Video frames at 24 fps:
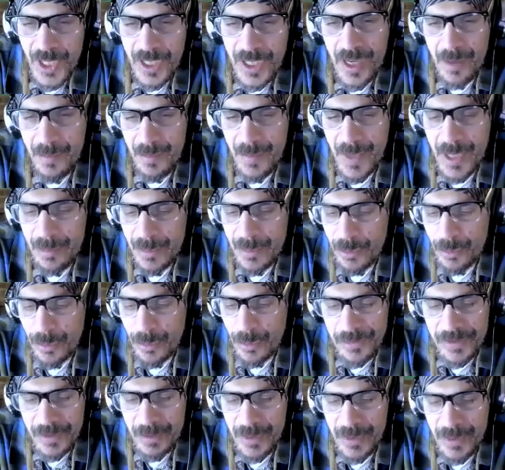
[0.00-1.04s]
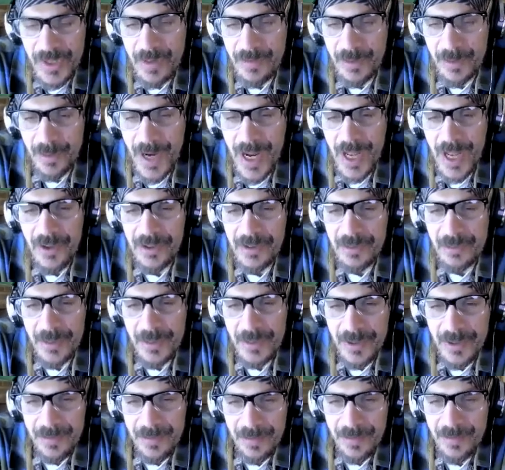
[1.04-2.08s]
Kind of maybe move some stuff around,
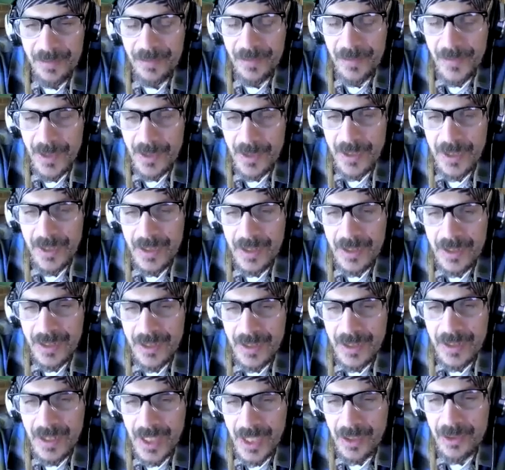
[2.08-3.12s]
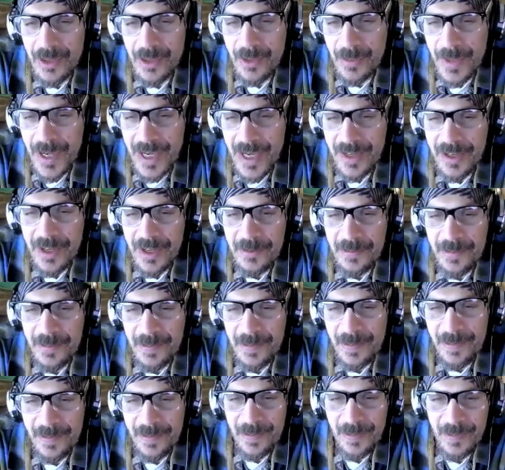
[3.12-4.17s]
but it'll go back up
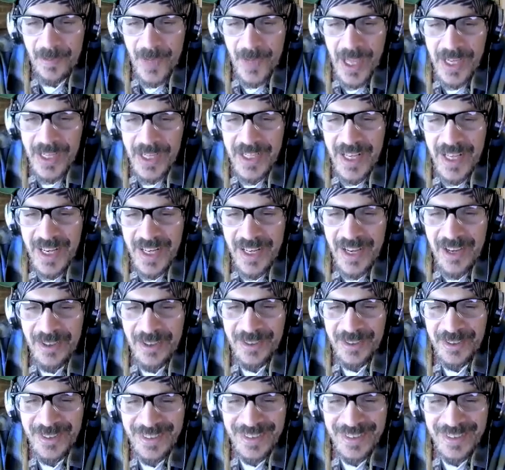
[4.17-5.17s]
any day now.